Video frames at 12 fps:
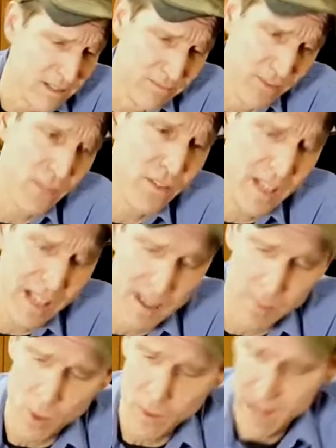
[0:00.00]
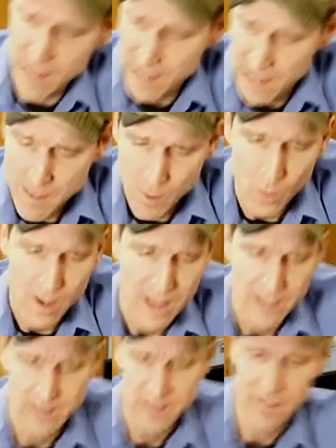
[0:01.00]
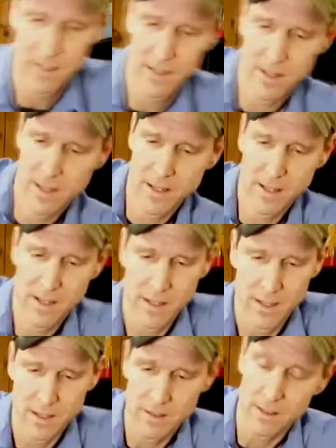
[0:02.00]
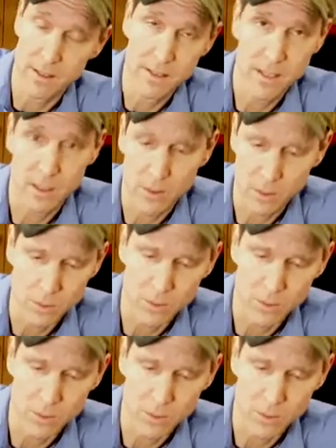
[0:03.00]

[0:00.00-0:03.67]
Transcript: 15 MOA, and MOA is the tilt.